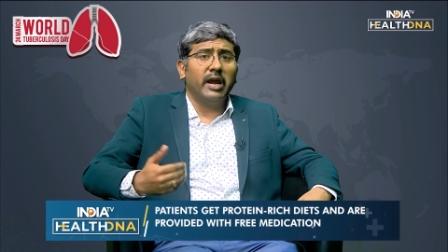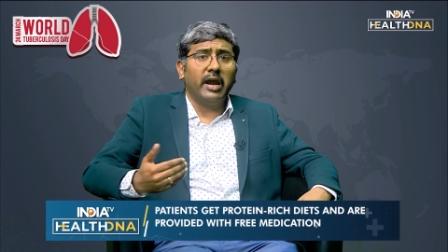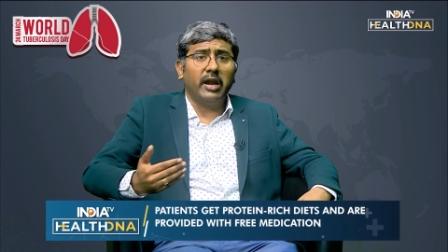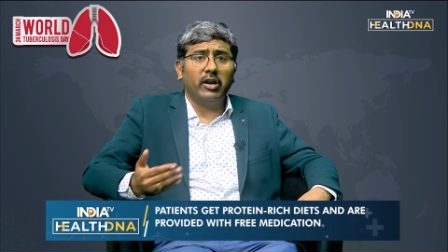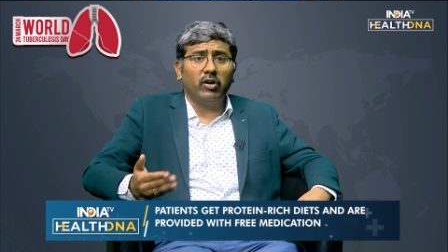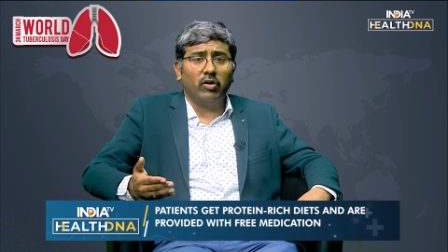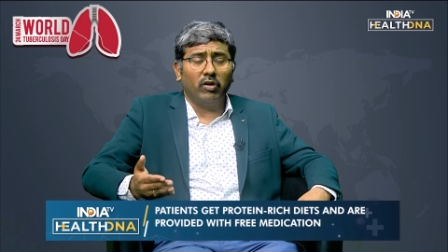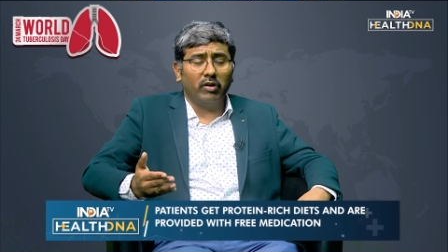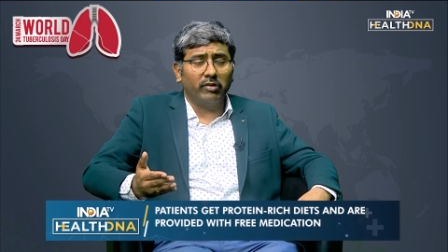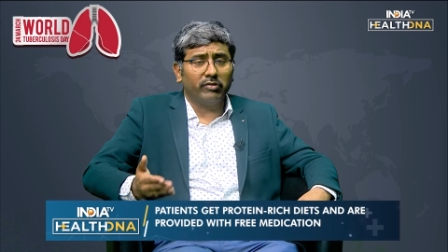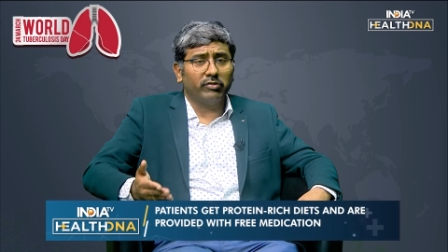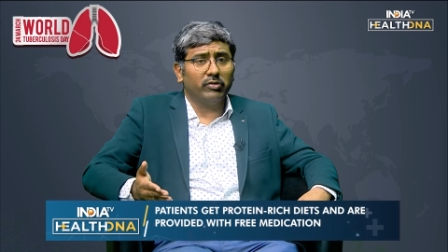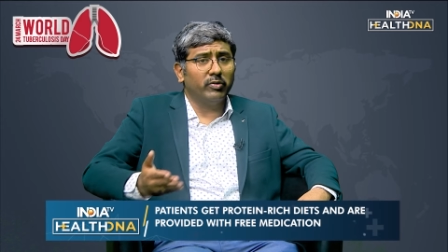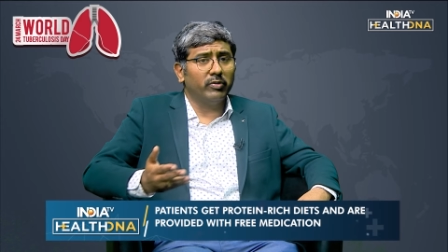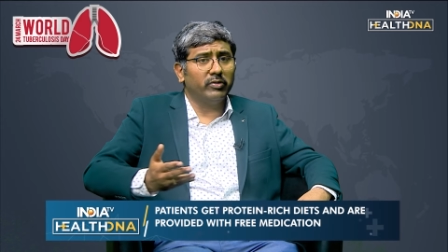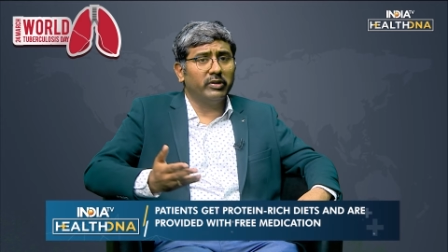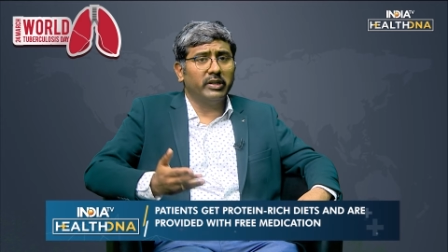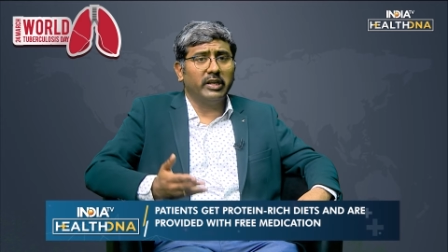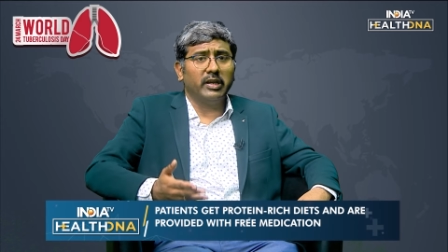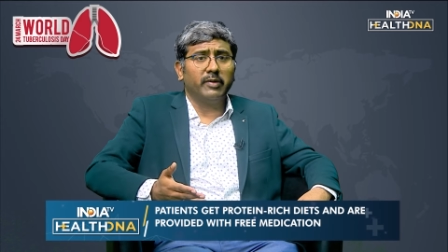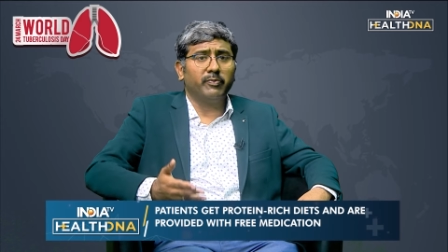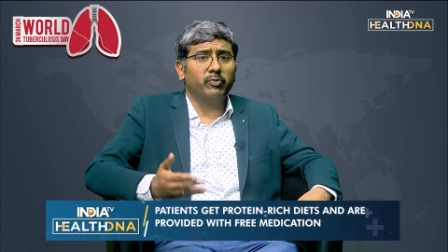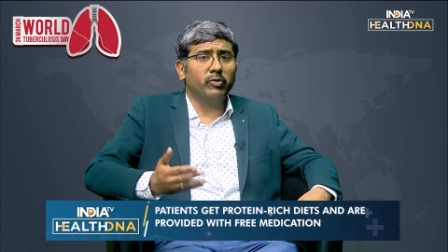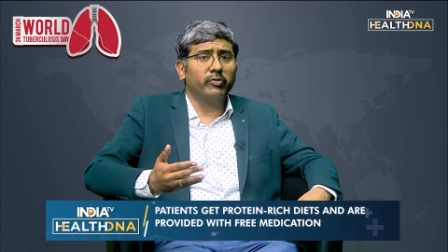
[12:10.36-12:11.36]
and also
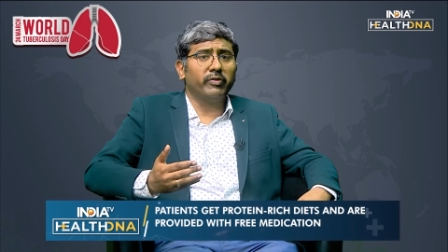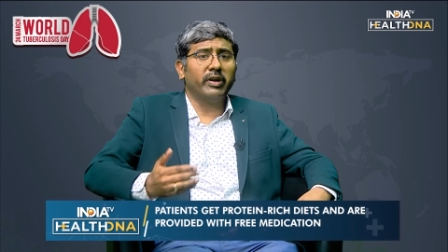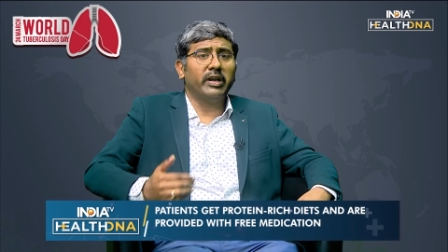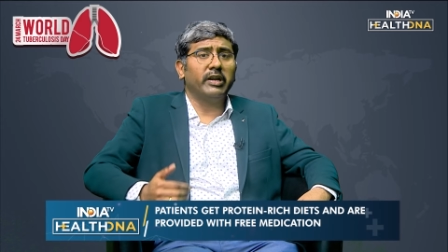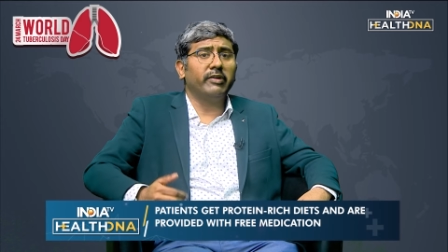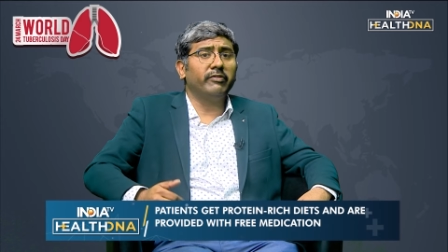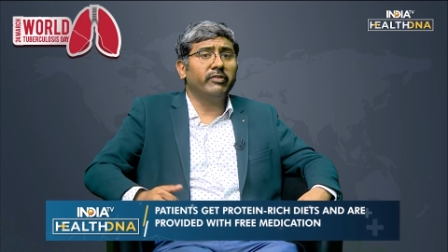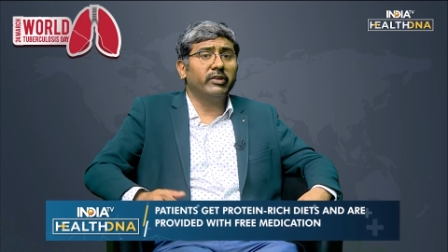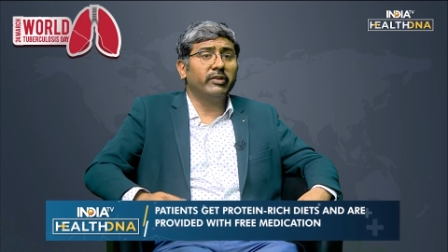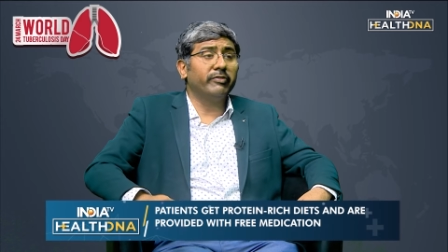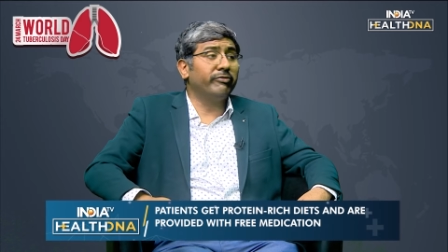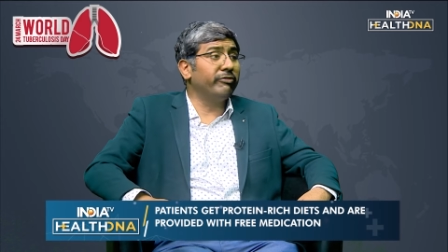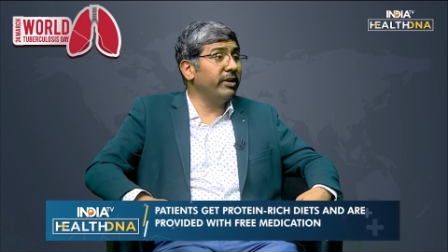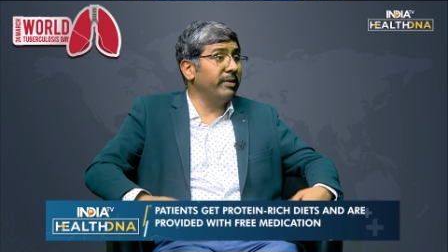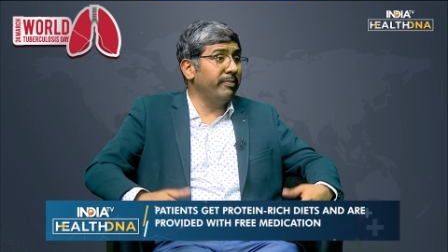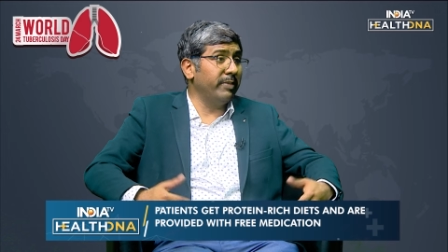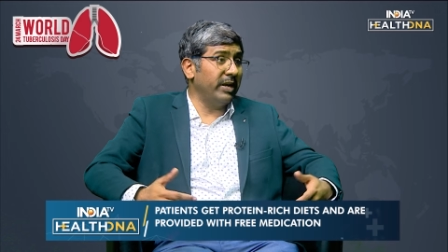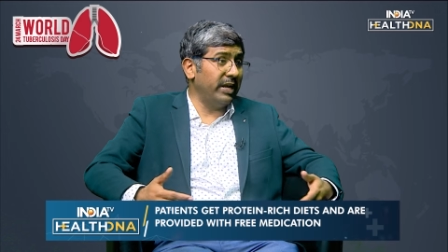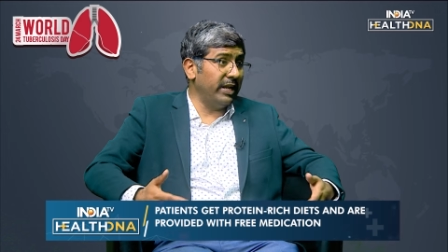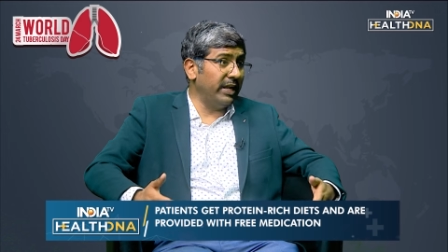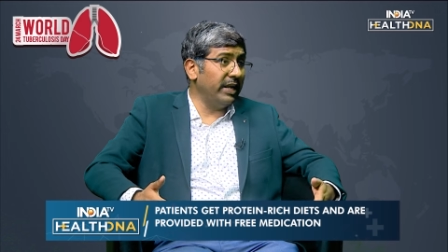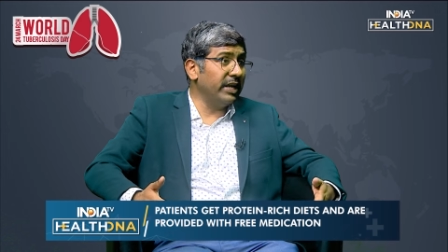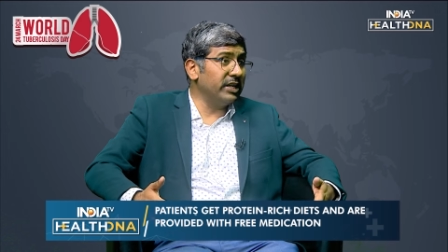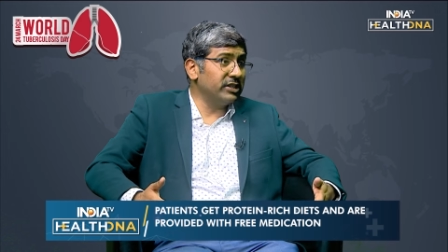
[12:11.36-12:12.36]
they are provided with the free
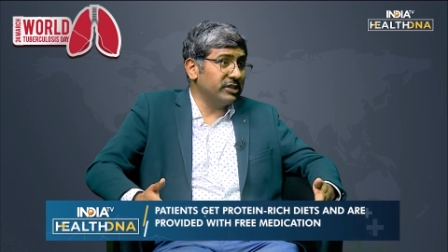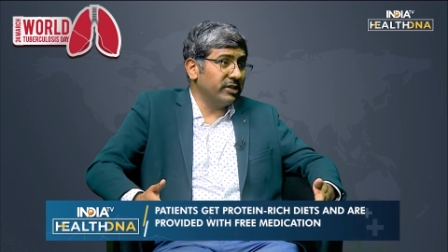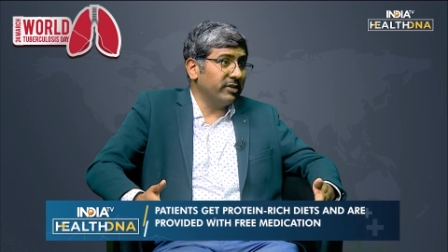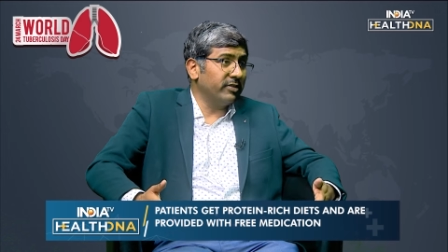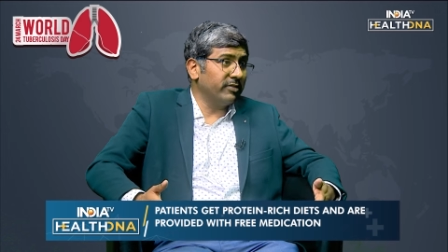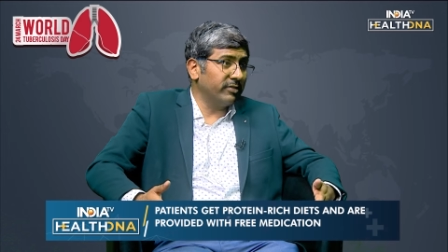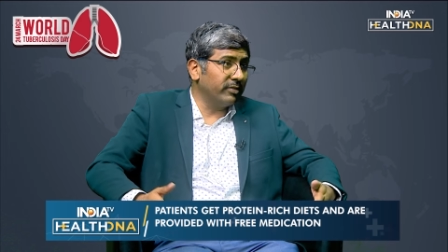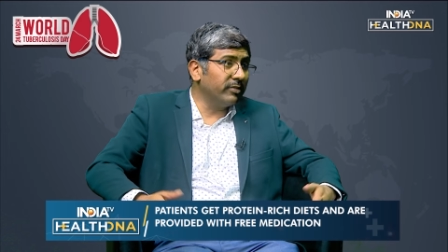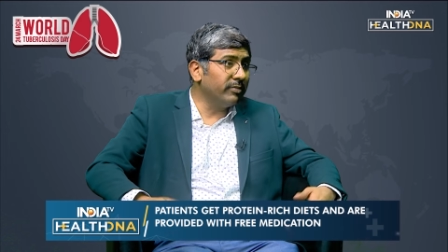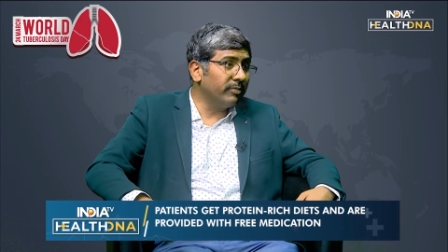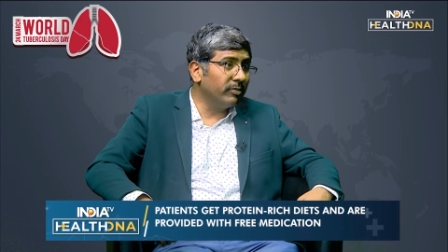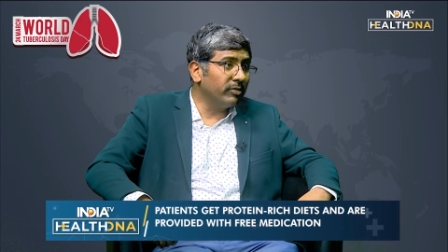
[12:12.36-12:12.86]
medications.